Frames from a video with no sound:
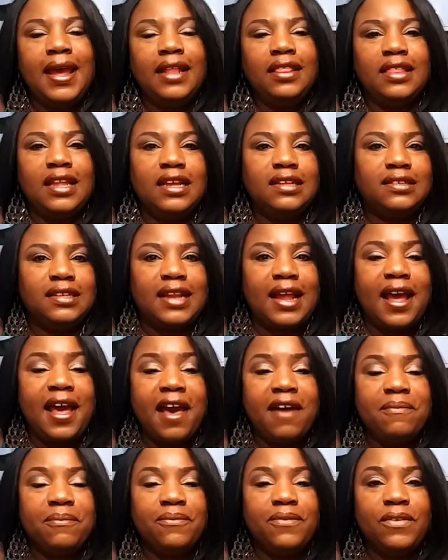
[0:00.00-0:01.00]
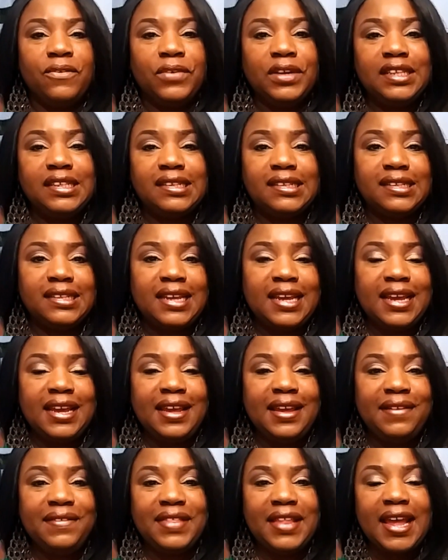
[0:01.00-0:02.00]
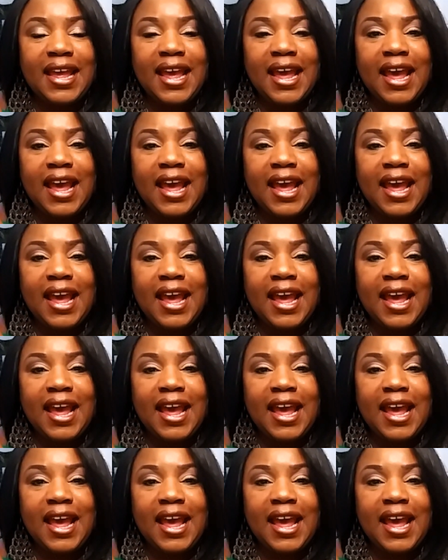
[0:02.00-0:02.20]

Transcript: things that I have received